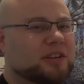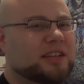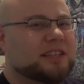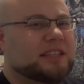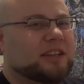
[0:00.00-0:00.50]

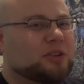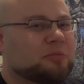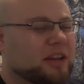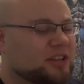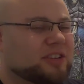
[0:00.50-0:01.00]
say
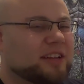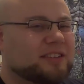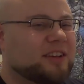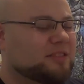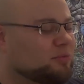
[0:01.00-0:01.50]
de-illumination. That
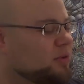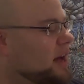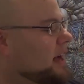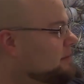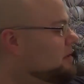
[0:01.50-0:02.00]
sounds
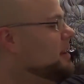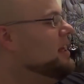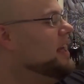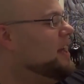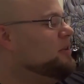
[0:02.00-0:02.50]
whack. But
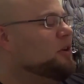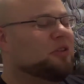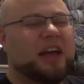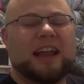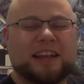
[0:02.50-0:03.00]
you
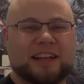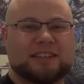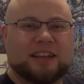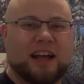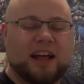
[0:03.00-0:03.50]
hold that and it
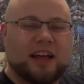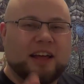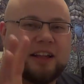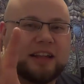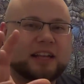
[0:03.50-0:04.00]
gets
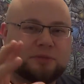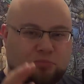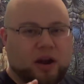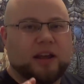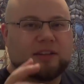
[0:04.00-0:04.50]
less
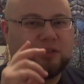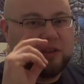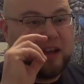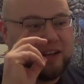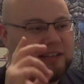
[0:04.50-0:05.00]
bright. So
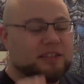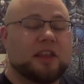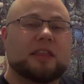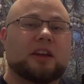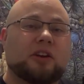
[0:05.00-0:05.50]
the idea is the
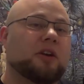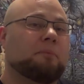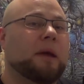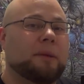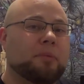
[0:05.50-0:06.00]
thicker your
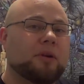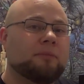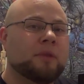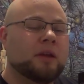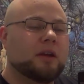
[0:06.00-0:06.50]

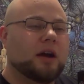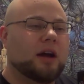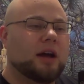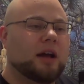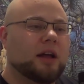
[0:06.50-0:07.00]
paper,
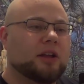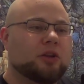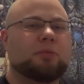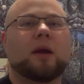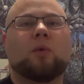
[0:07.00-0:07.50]

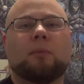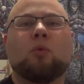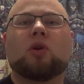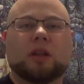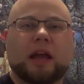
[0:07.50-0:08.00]
you probably want
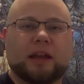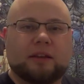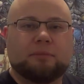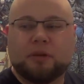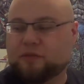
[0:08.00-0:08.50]
more light.
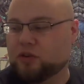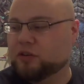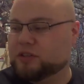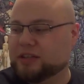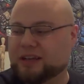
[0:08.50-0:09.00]
But if you're
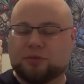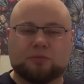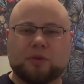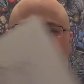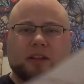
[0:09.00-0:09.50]
using like
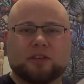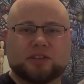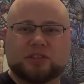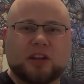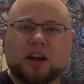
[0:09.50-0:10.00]
regular
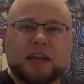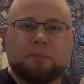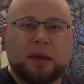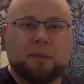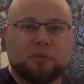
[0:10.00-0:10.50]

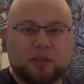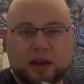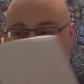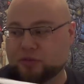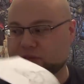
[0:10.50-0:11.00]
skunky paper
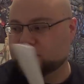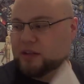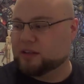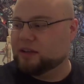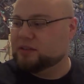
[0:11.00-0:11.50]
that I'm using
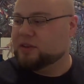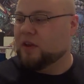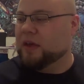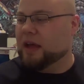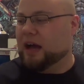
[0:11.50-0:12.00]
like this,
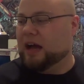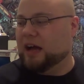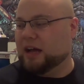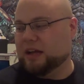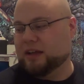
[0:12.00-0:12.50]

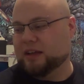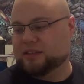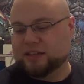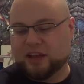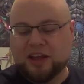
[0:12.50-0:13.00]

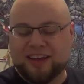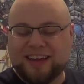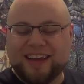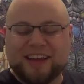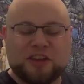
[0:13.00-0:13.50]
it's like
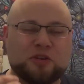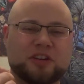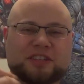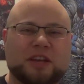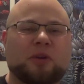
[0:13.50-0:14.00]
you
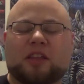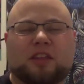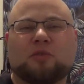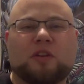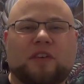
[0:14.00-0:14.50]
can see right
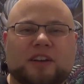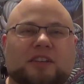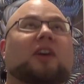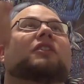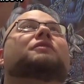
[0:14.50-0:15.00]
through it if I just held it in